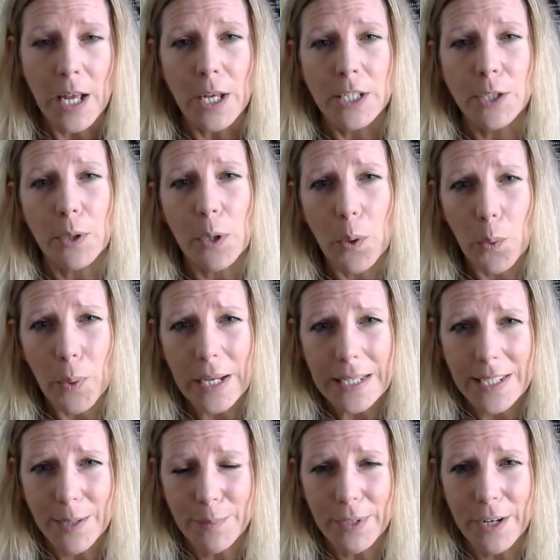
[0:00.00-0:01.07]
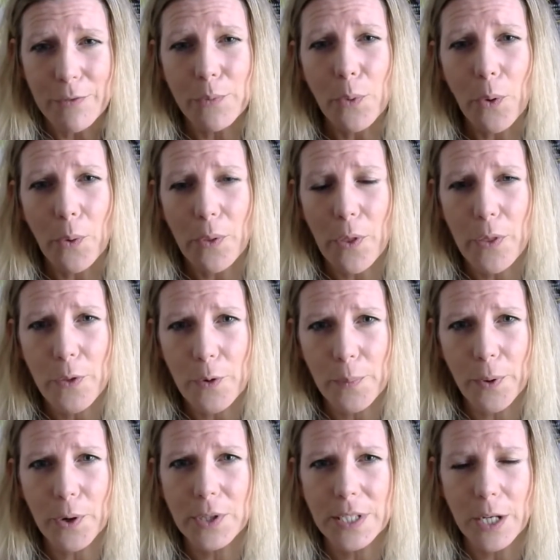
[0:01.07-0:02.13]
So a quick summary of what the
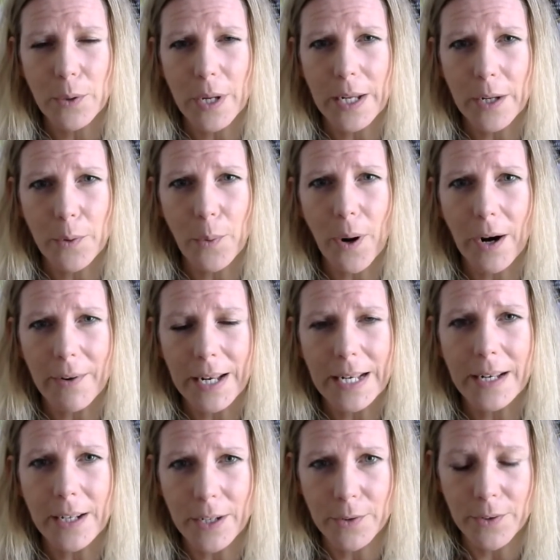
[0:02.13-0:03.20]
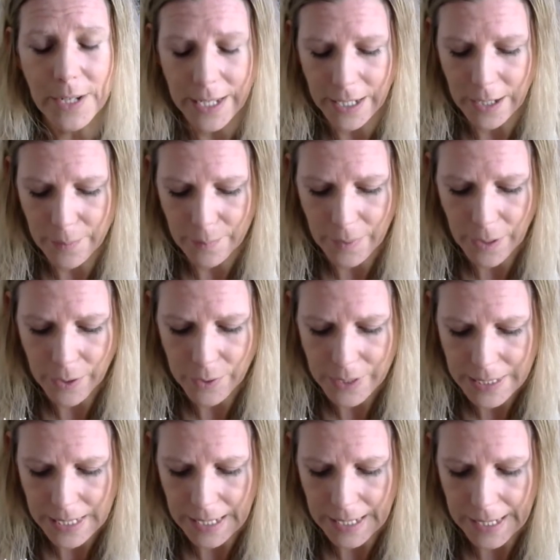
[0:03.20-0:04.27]
ThoughtBox Inquiry curriculum
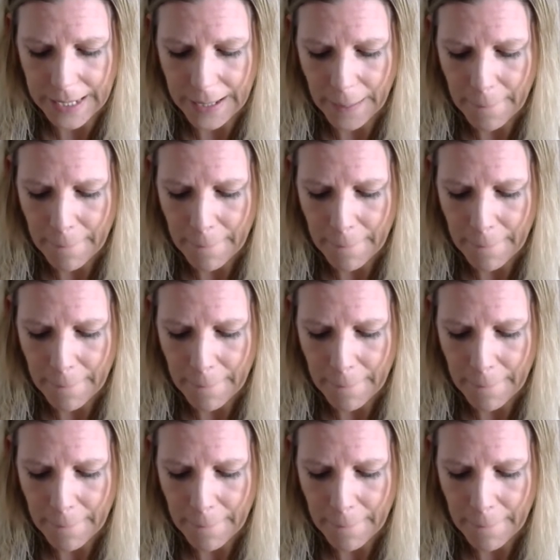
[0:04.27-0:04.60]
looks like.